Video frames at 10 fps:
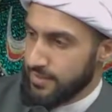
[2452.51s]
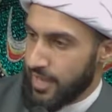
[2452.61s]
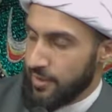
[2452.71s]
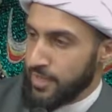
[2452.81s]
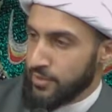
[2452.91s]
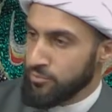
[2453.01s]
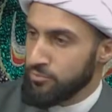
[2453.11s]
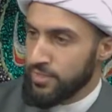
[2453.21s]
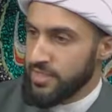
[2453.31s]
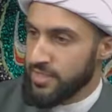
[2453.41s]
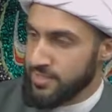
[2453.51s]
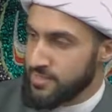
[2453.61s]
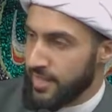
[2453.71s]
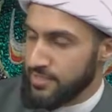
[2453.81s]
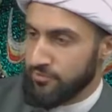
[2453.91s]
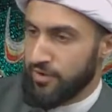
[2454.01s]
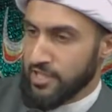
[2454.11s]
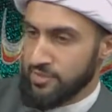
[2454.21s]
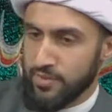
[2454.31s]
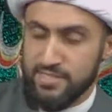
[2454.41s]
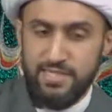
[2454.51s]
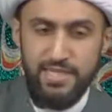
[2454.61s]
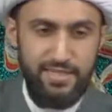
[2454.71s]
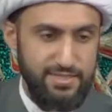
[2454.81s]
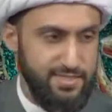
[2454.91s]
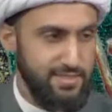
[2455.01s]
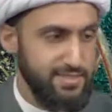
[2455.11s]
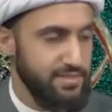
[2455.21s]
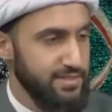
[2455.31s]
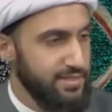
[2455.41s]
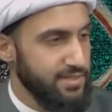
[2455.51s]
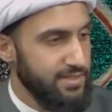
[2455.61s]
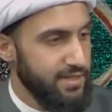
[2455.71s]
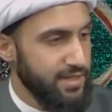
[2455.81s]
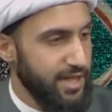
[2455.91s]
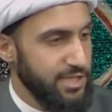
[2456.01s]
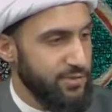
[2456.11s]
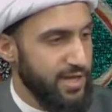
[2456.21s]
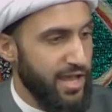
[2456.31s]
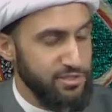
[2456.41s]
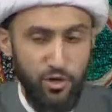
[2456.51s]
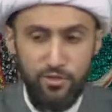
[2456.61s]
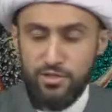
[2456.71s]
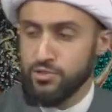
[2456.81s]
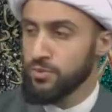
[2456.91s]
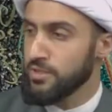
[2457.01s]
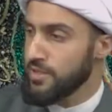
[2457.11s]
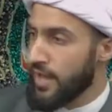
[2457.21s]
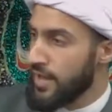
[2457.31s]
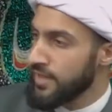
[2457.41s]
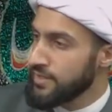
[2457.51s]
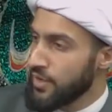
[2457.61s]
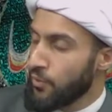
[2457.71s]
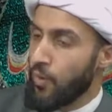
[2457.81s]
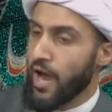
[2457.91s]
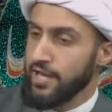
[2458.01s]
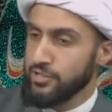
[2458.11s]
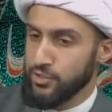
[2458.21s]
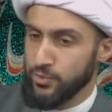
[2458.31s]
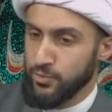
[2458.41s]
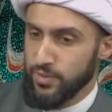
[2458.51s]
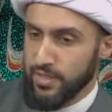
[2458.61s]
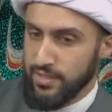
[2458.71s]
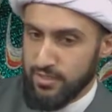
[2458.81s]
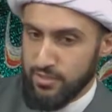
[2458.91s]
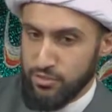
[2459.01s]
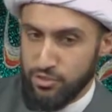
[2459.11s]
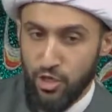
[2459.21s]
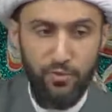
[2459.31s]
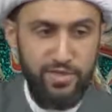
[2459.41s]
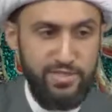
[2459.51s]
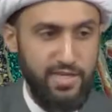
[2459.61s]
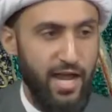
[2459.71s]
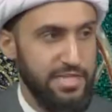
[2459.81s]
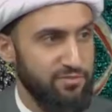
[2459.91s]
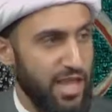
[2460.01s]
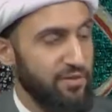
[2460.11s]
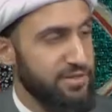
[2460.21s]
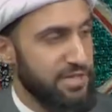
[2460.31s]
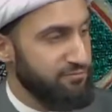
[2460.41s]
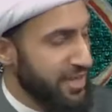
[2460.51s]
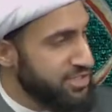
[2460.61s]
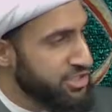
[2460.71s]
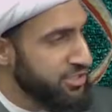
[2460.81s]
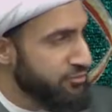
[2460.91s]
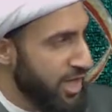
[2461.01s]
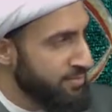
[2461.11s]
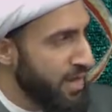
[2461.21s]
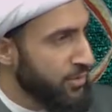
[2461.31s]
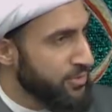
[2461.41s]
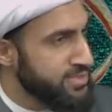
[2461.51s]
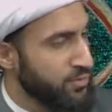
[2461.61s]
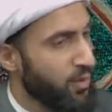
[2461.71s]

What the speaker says: Amir al-Mu'mineen Sayyidah Fatima would see this and they would ask, "Oh Rasulullah, why do you show this kind of love and affection for Imam Hussein?